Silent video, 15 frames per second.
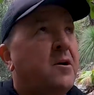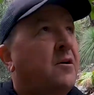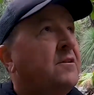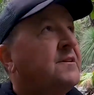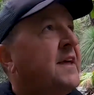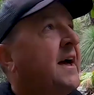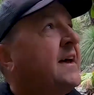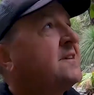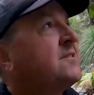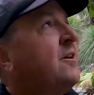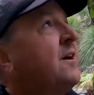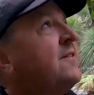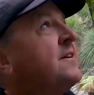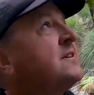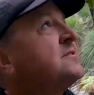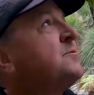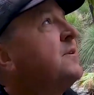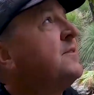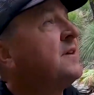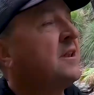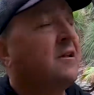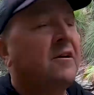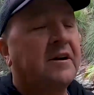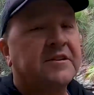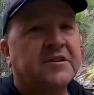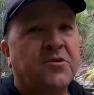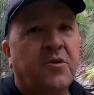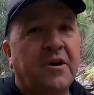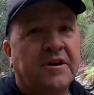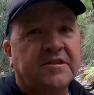On days like this when the light's
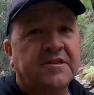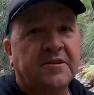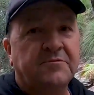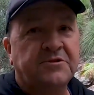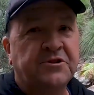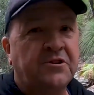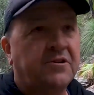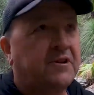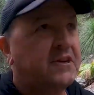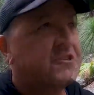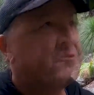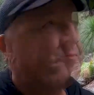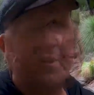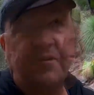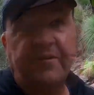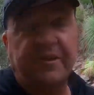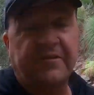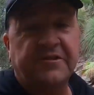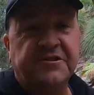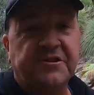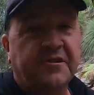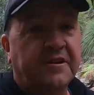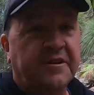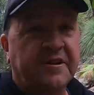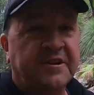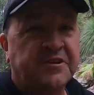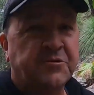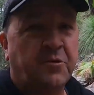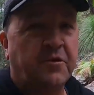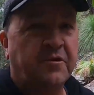quite subdued, it's perfect for shooting
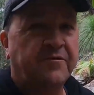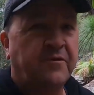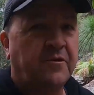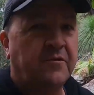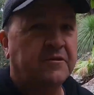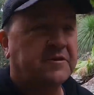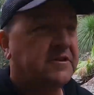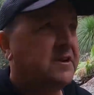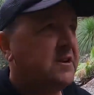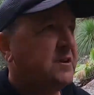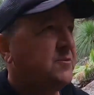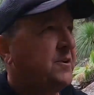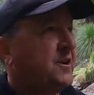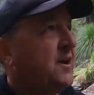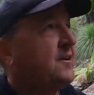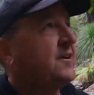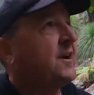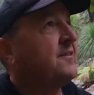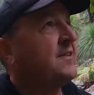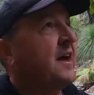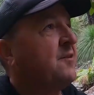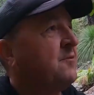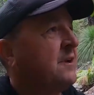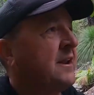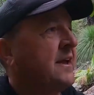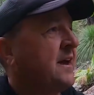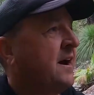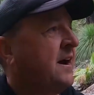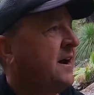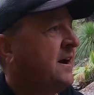these waterfalls. We don't get that really
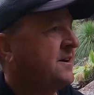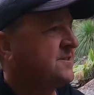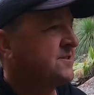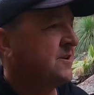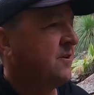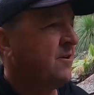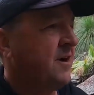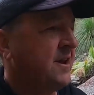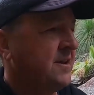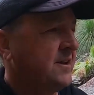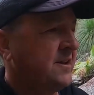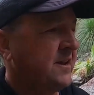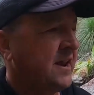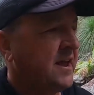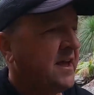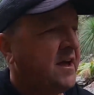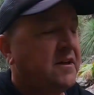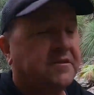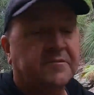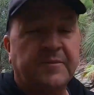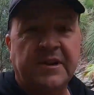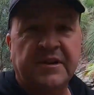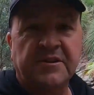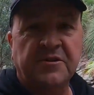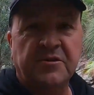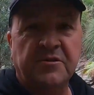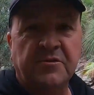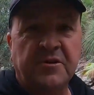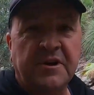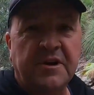harsh light. It allows me to
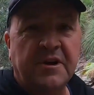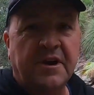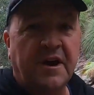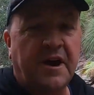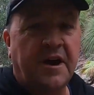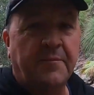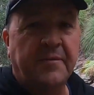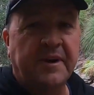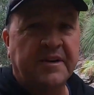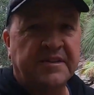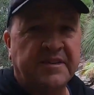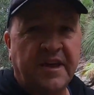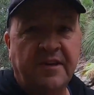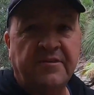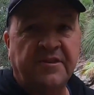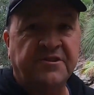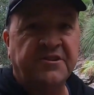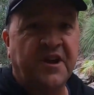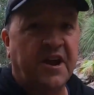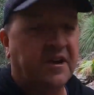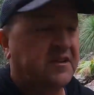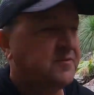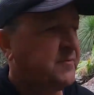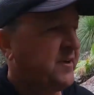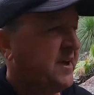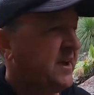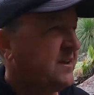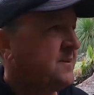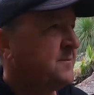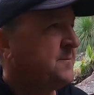extend the shutter
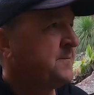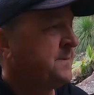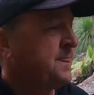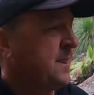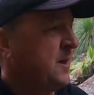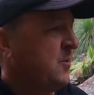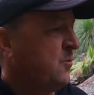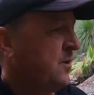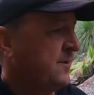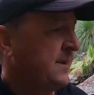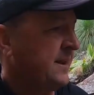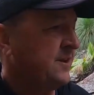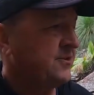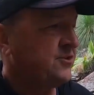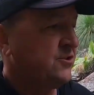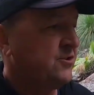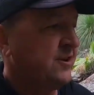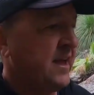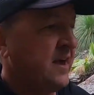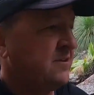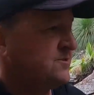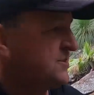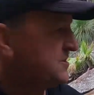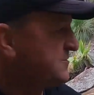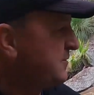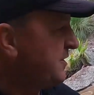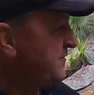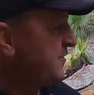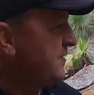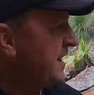speed. And what I'm going to do now is just
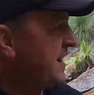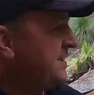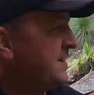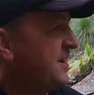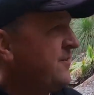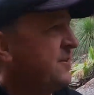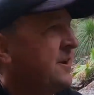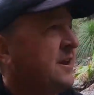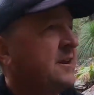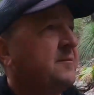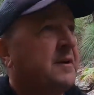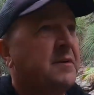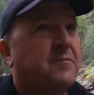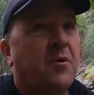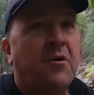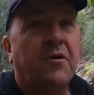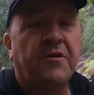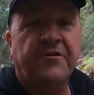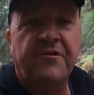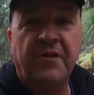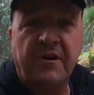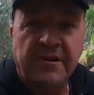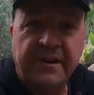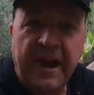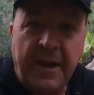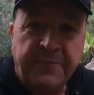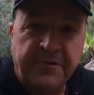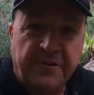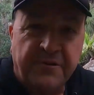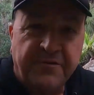move around here a little bit more and try and
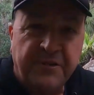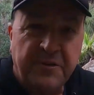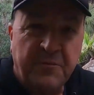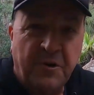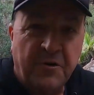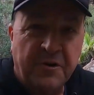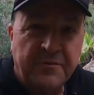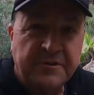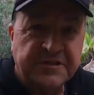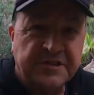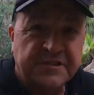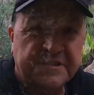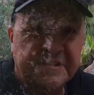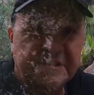capture a few more images.